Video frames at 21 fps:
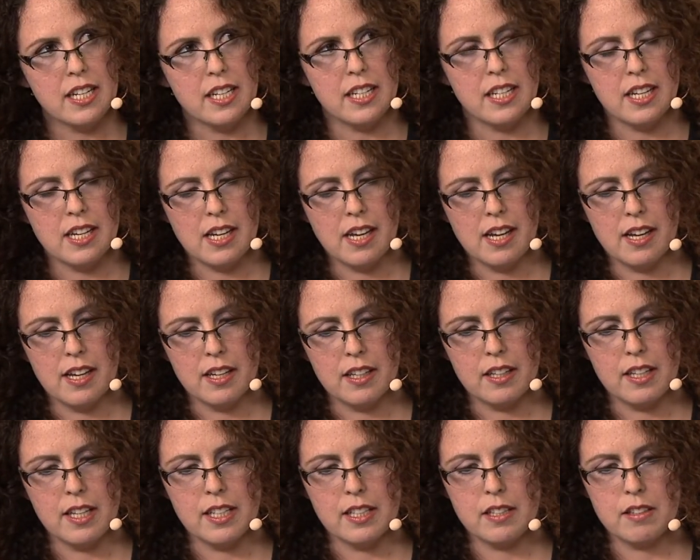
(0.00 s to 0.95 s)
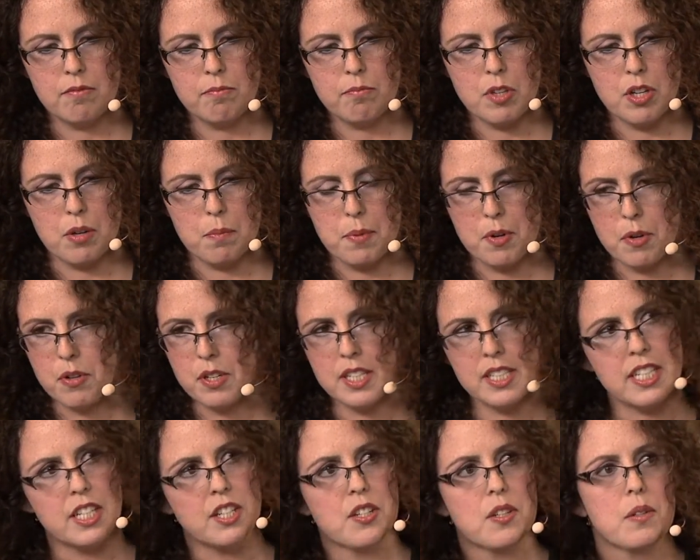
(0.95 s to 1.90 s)
and uh, it, your bone
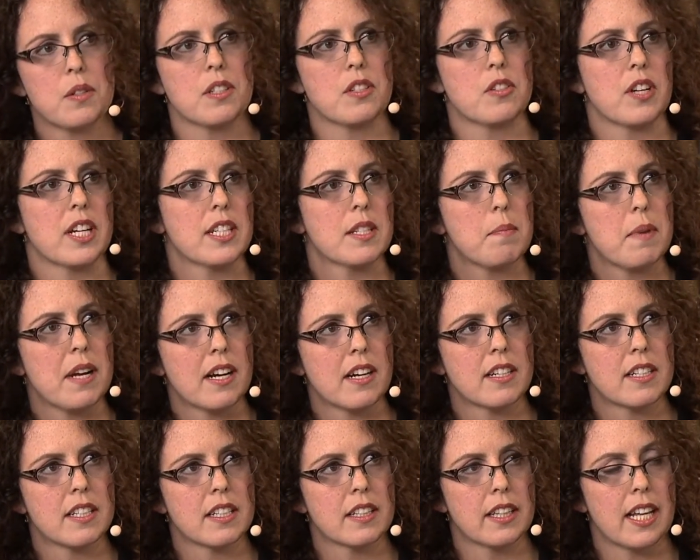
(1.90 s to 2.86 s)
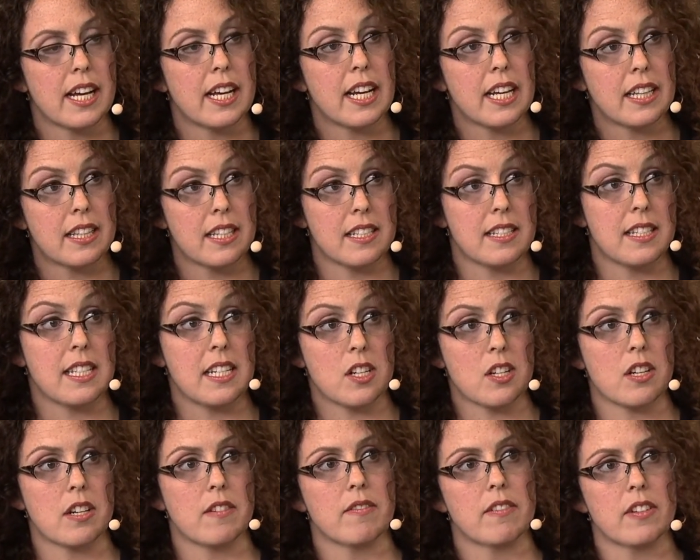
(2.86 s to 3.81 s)
and tissue is transparent to light at these
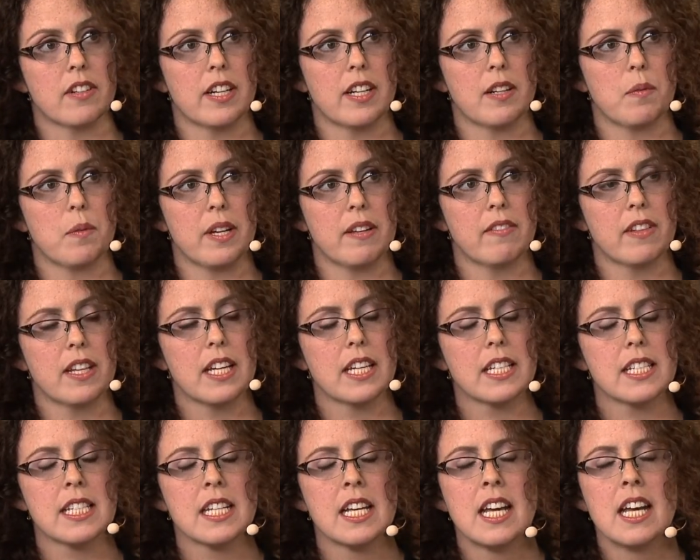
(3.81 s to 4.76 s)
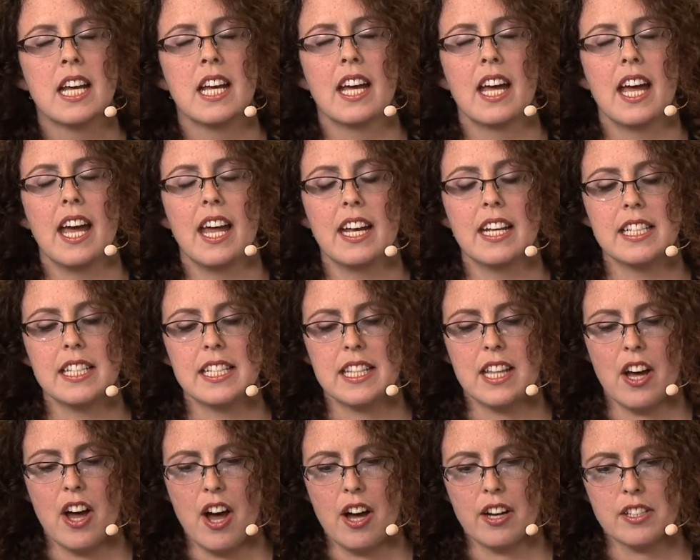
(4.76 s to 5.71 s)
near infrared wavelengths. And it's
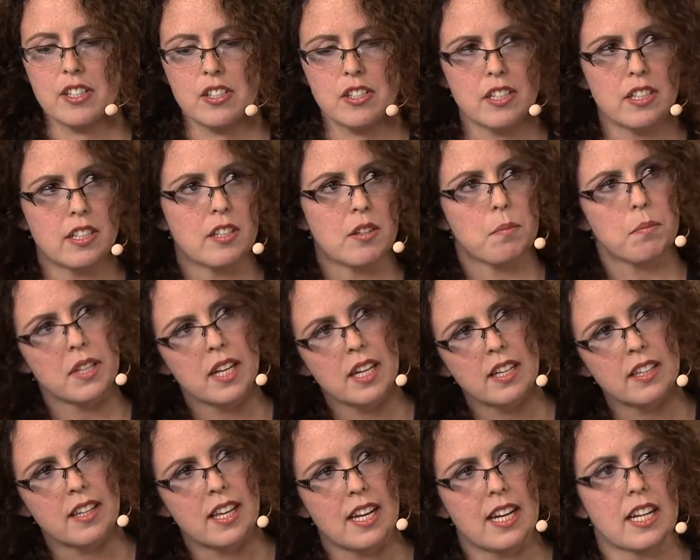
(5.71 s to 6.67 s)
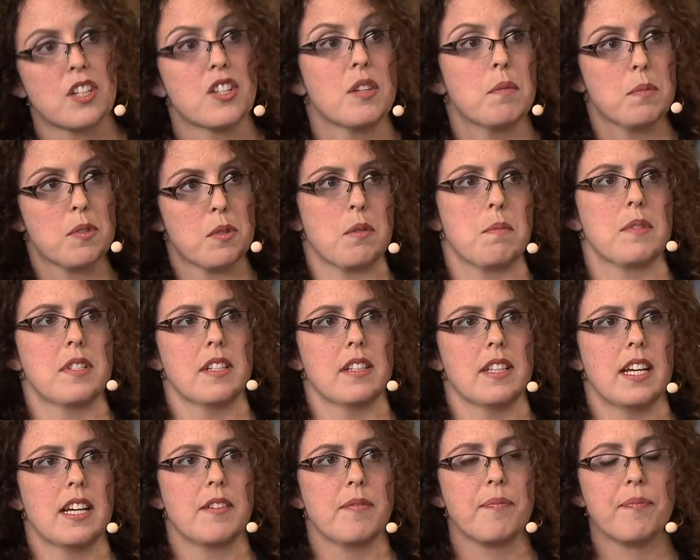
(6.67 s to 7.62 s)
the oxygen in your blood that actually absorbs the
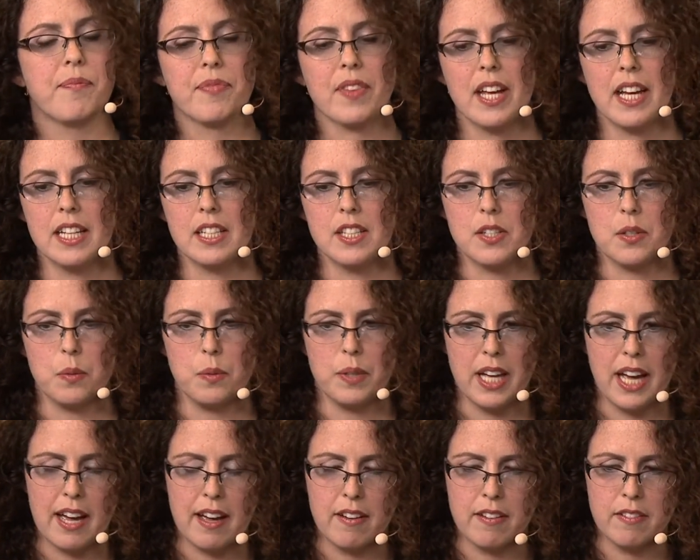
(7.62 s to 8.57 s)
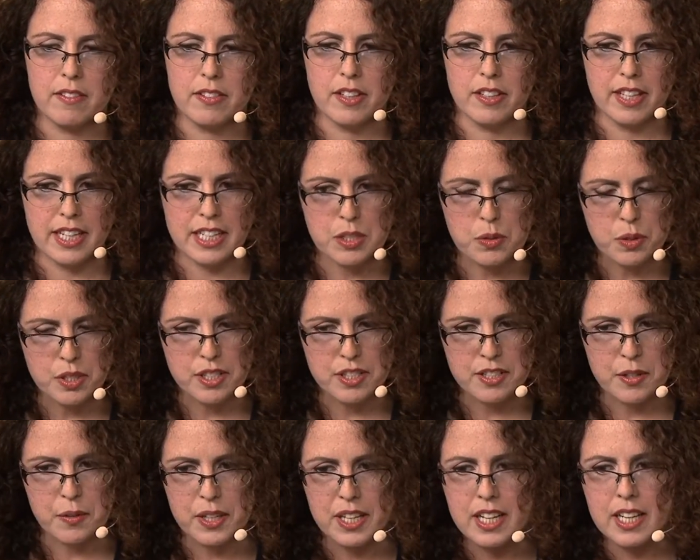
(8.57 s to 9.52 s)
light. And so we have the light
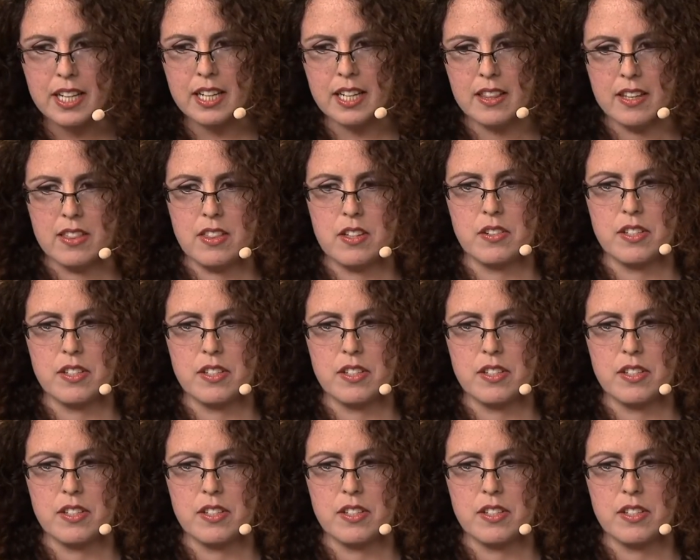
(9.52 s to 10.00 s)
sources going in, and then